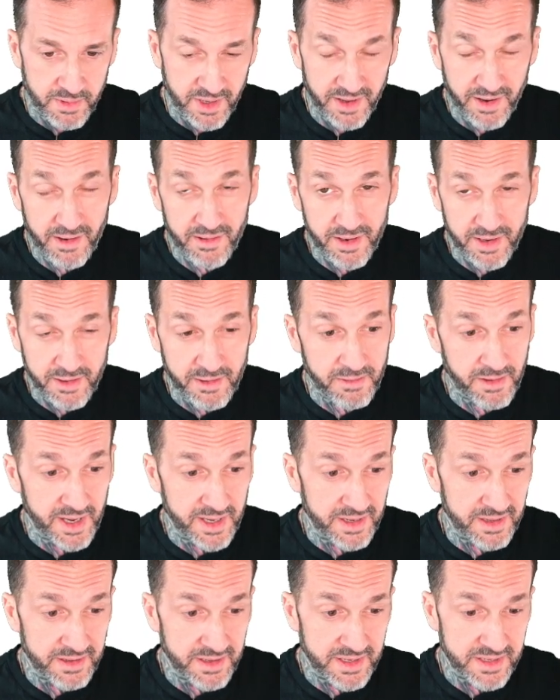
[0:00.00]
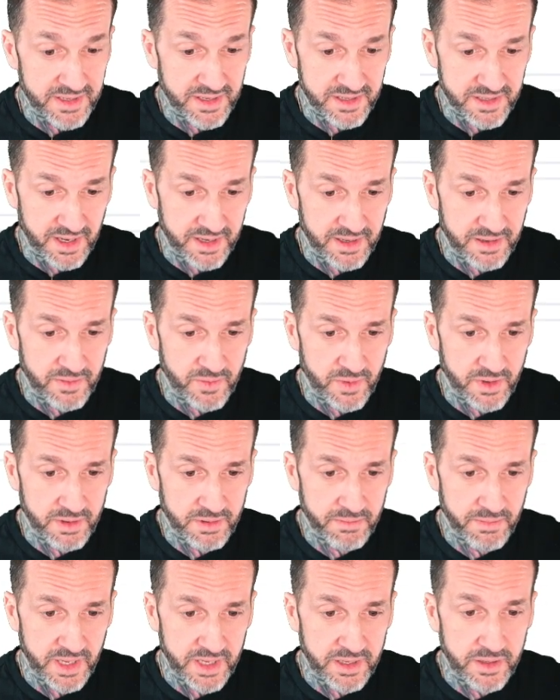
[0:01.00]
and I already created these because I didn't
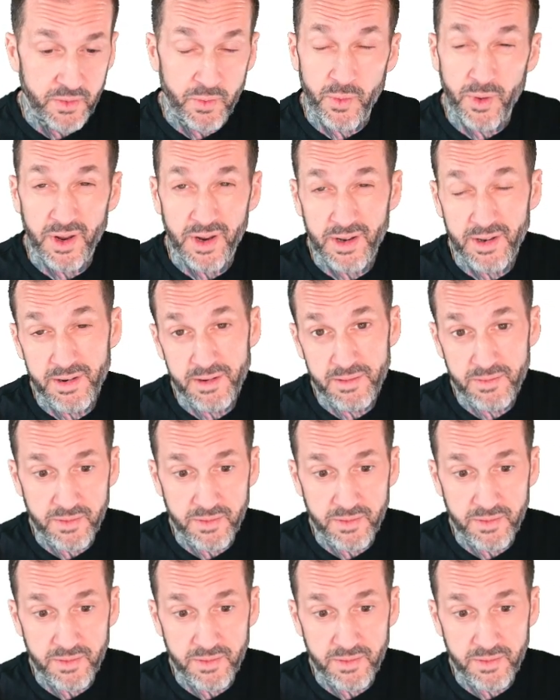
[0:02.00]
want to make you wait.